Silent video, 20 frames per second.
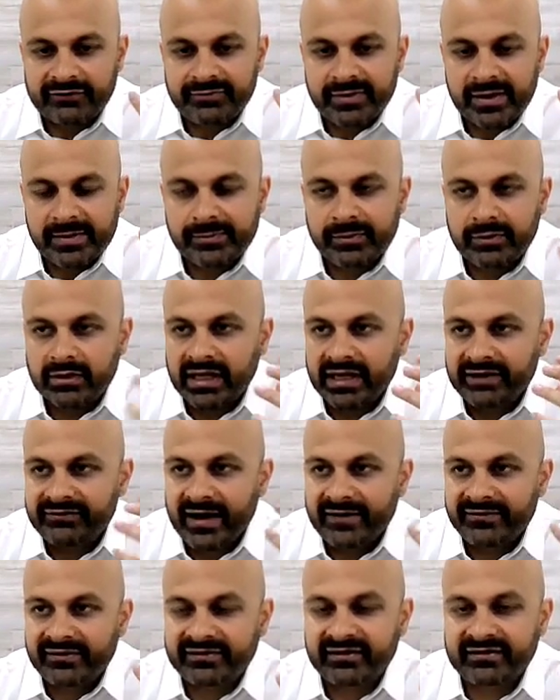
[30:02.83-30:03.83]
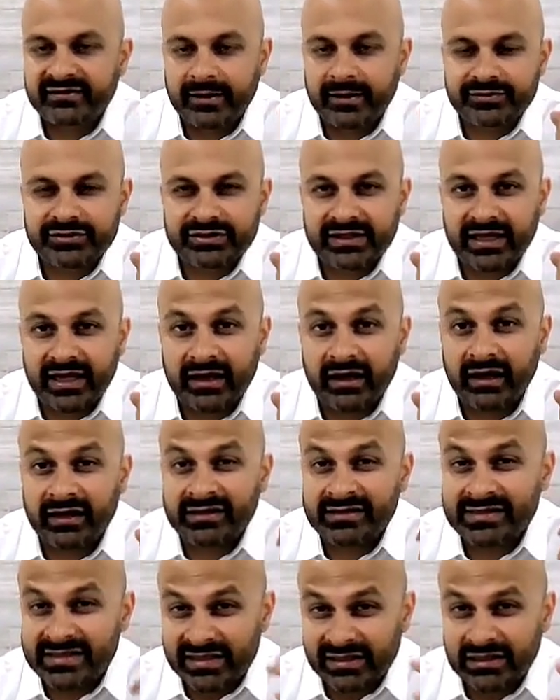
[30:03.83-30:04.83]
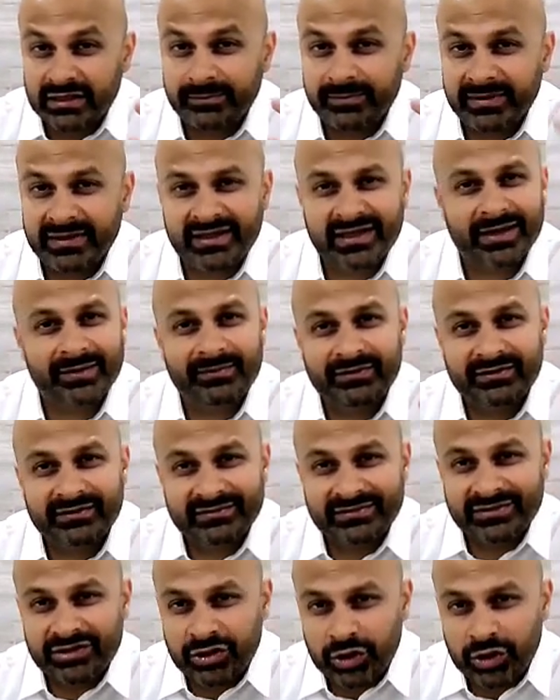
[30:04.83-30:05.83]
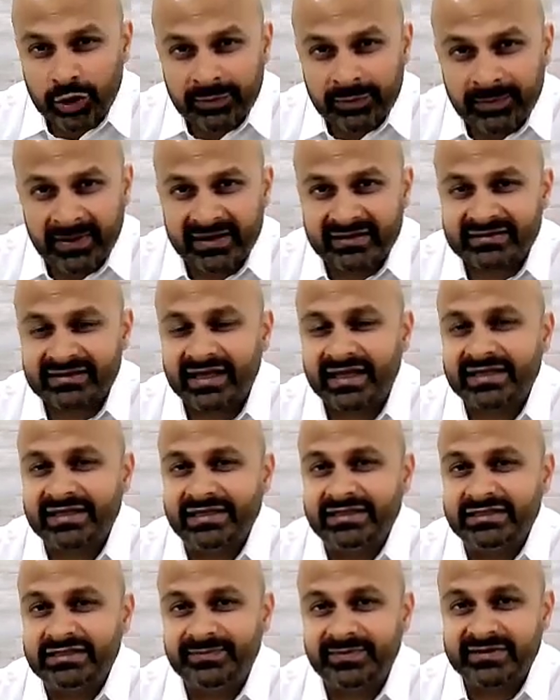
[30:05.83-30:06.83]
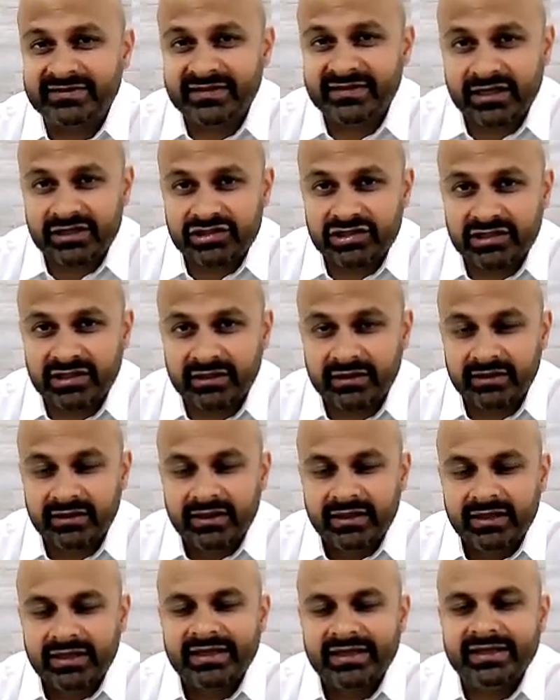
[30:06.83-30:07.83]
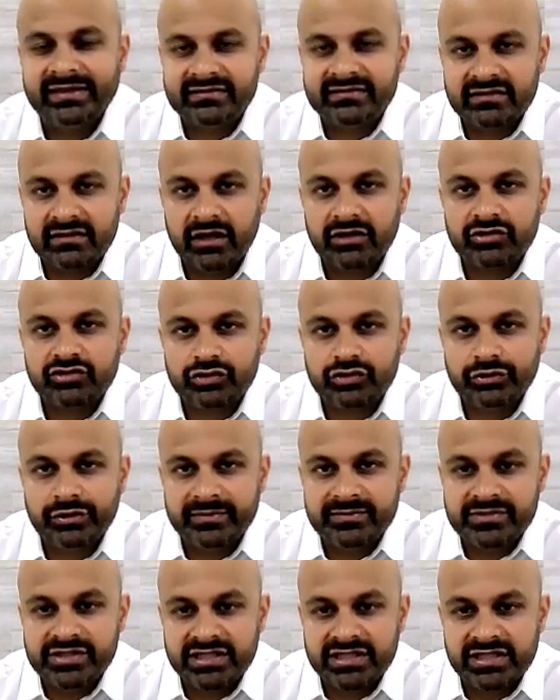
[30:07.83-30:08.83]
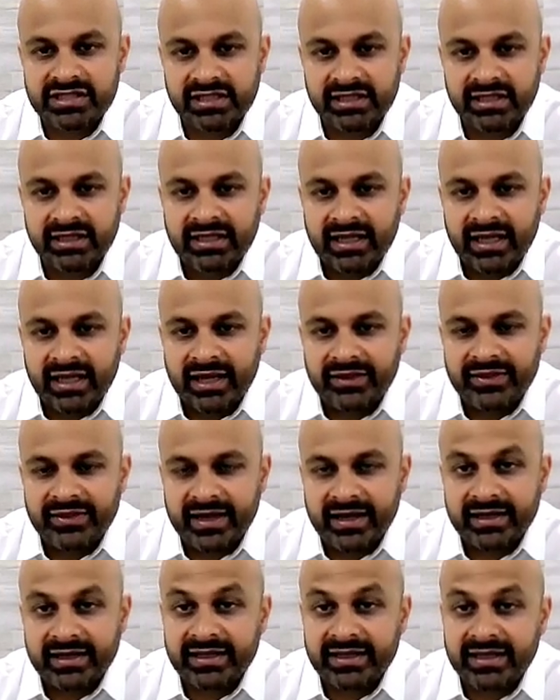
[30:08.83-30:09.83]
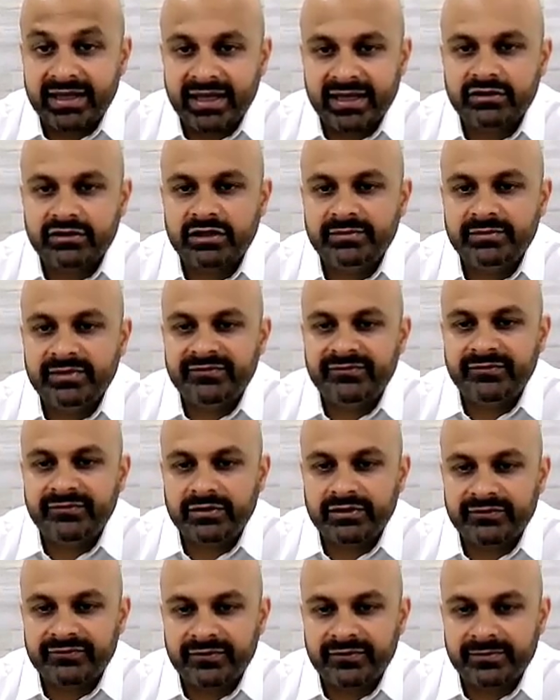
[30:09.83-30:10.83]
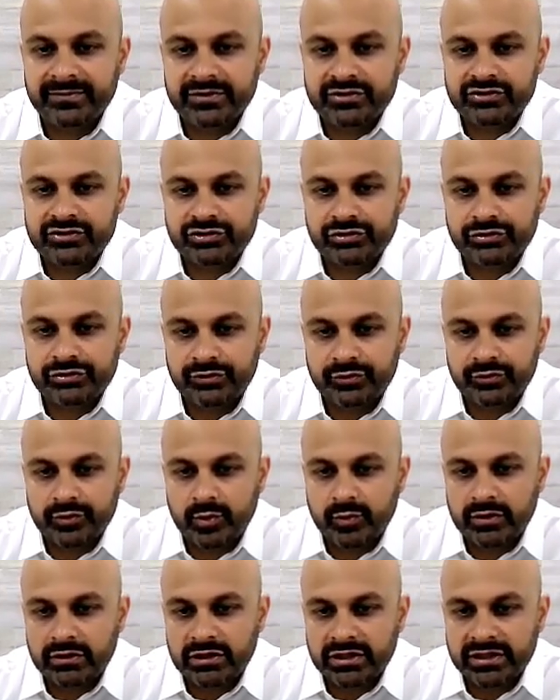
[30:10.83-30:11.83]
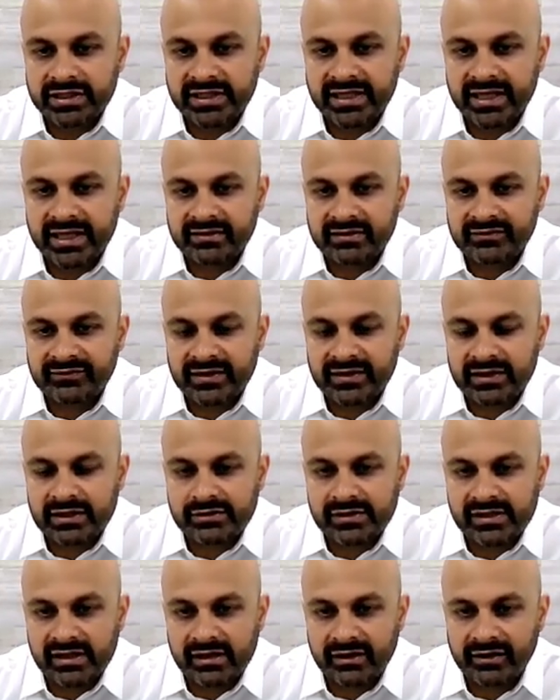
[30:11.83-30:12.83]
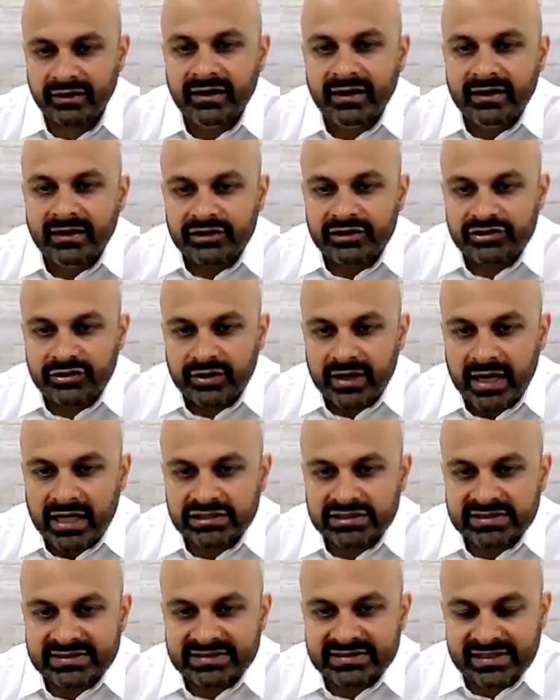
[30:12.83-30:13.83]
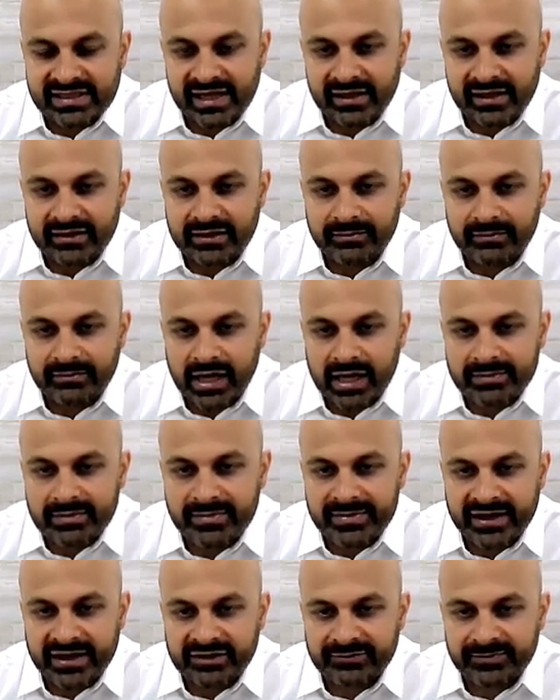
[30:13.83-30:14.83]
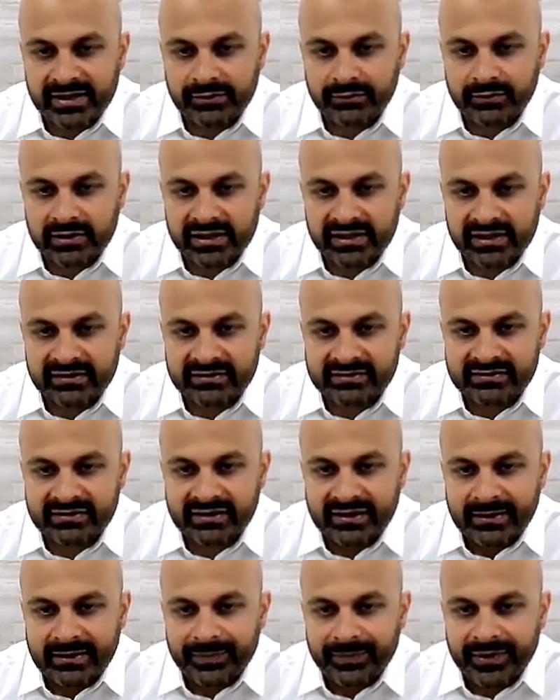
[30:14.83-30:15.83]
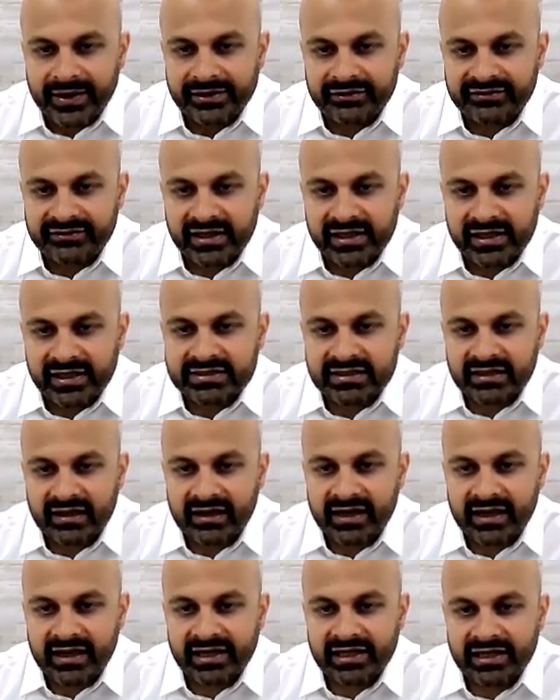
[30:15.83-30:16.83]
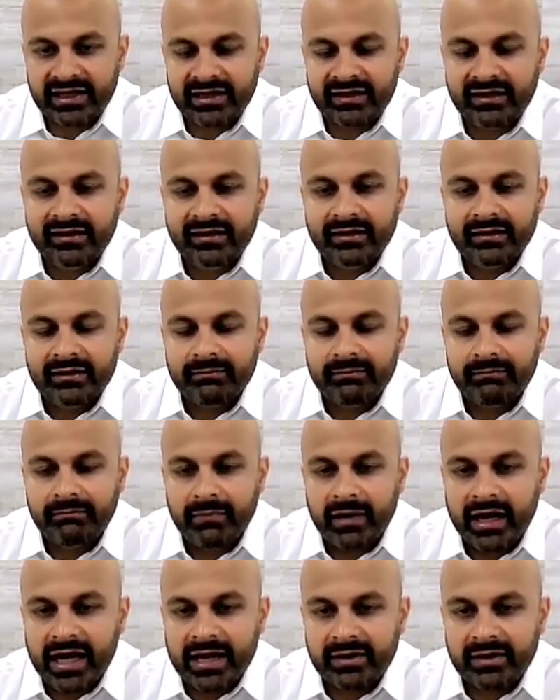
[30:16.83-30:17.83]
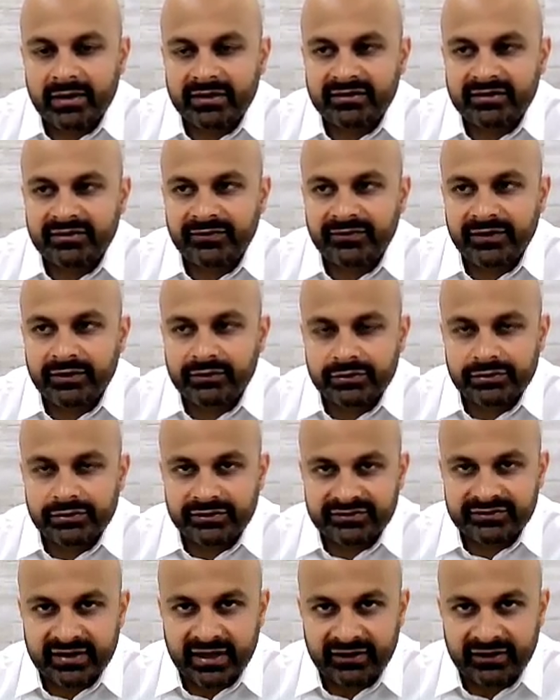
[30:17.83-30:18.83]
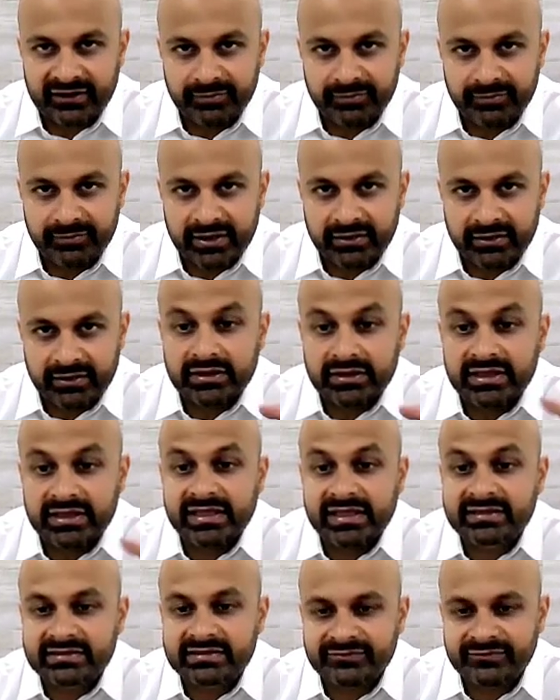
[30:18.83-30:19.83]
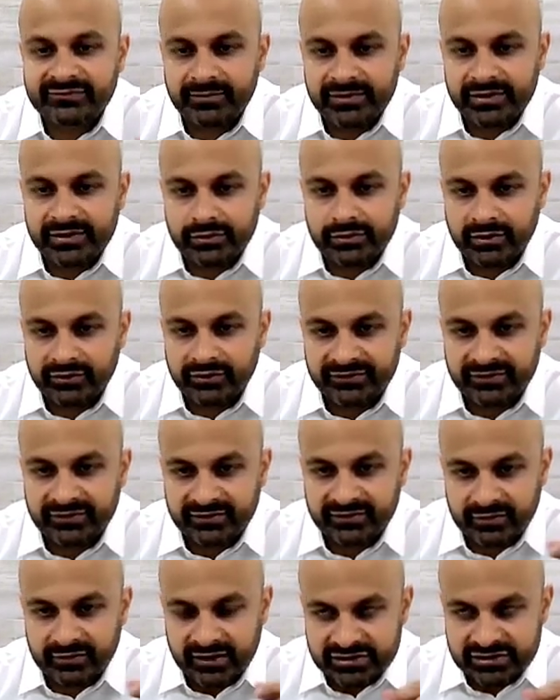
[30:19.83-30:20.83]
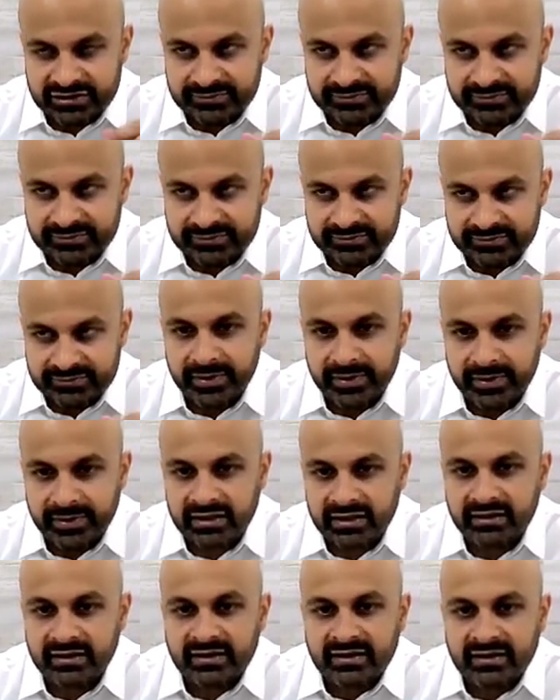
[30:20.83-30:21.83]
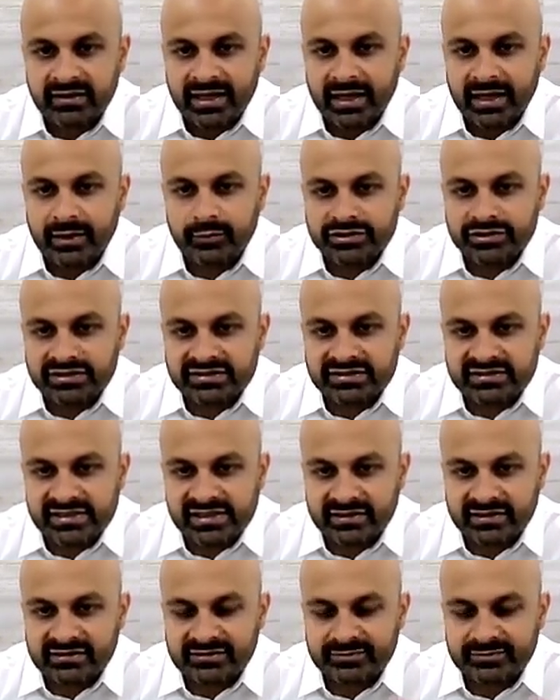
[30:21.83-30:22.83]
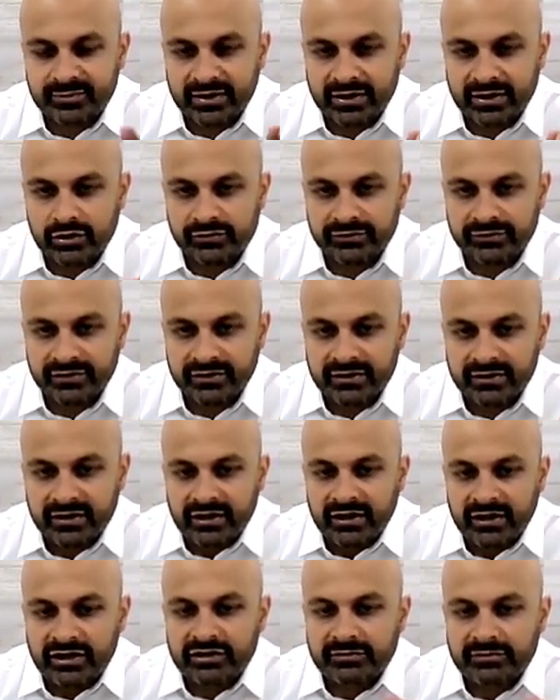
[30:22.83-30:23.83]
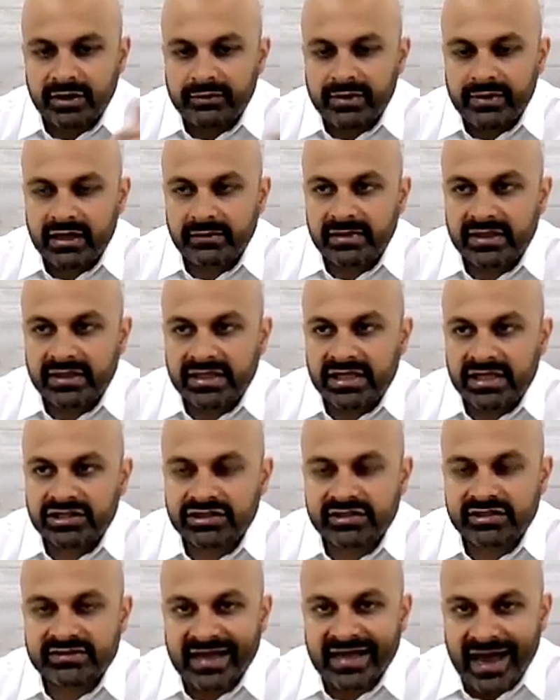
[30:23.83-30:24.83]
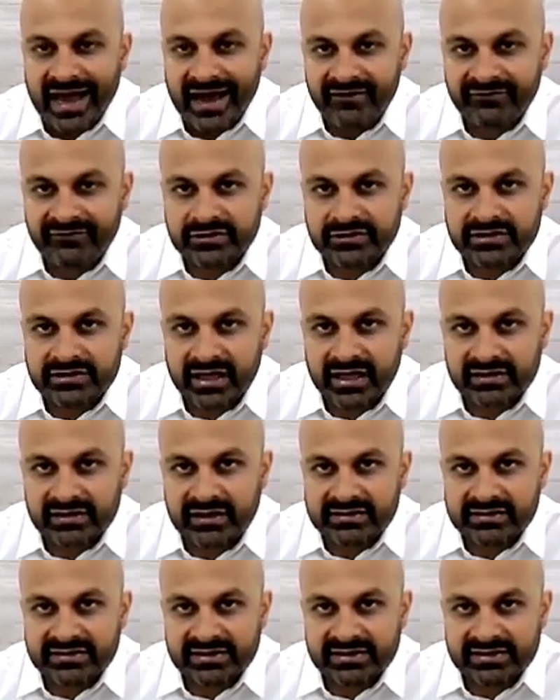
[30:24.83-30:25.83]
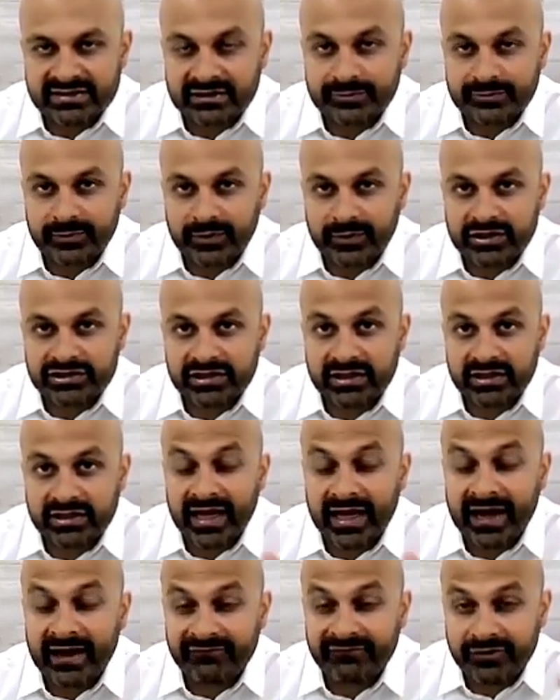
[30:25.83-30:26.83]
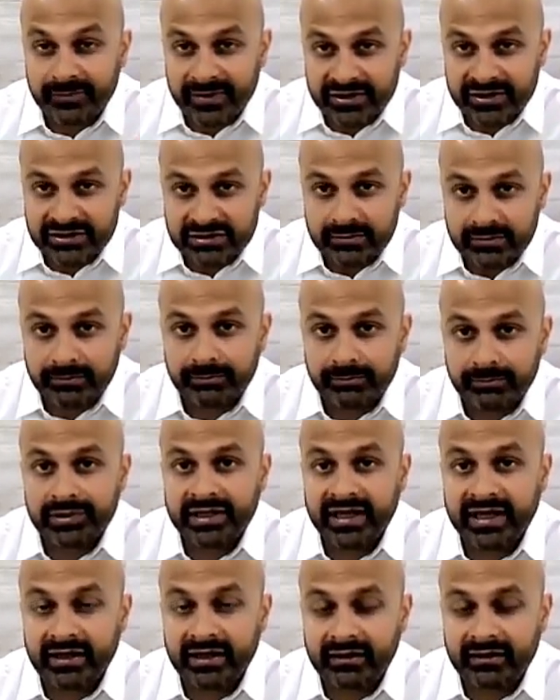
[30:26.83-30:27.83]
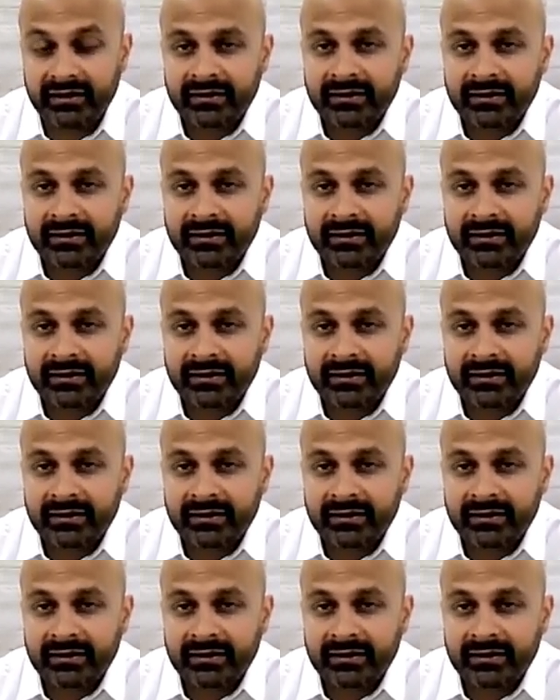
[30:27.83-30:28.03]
of people kind of have this assumption that until it becomes toothpaste-like inspissation, it's not true MGD. And that again couldn't be further from the truth. What we're looking at in this video here is you're actually seeing the meibum that's being released and you're seeing tiny meibum spherules that have been released from the orifice. So I just palpated and we're just seeing it spread over. So my recommendation is after diagnostic expression, have the patient blink